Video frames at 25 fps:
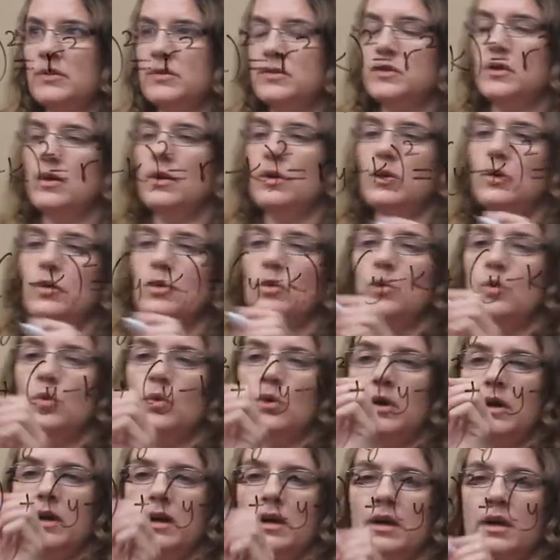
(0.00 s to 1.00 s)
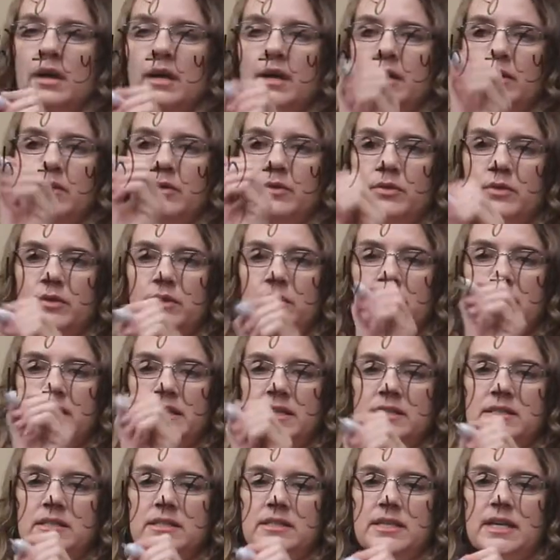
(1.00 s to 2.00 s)
So
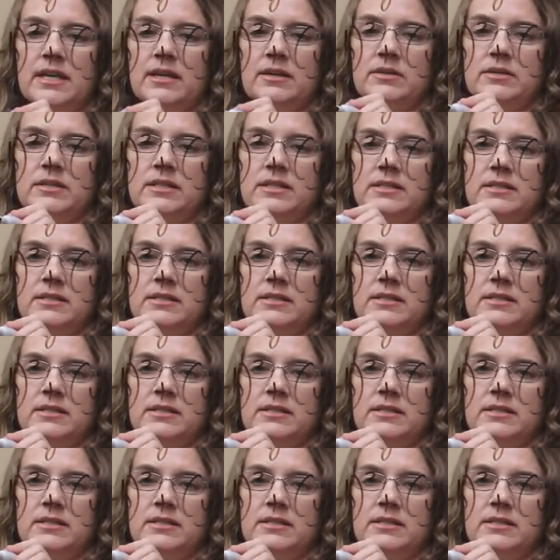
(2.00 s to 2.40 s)
this tells